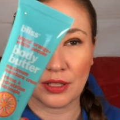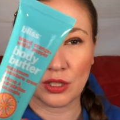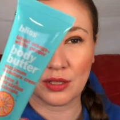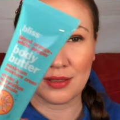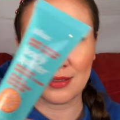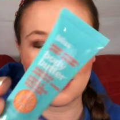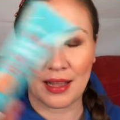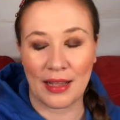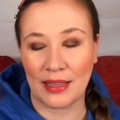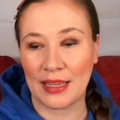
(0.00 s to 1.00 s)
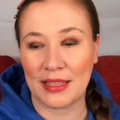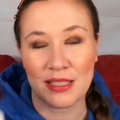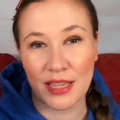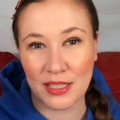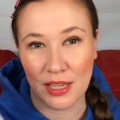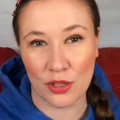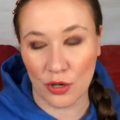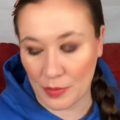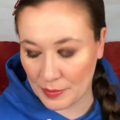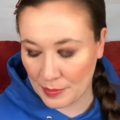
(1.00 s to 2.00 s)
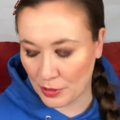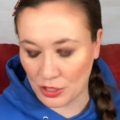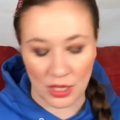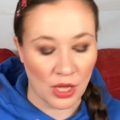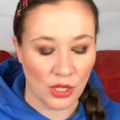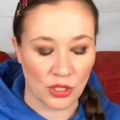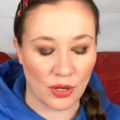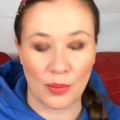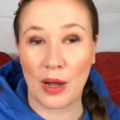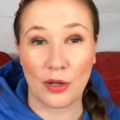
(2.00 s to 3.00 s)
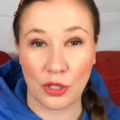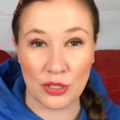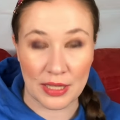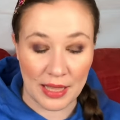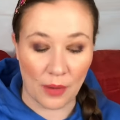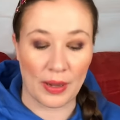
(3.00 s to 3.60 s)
this I like this size. I throw them in my purse, so I'll use it that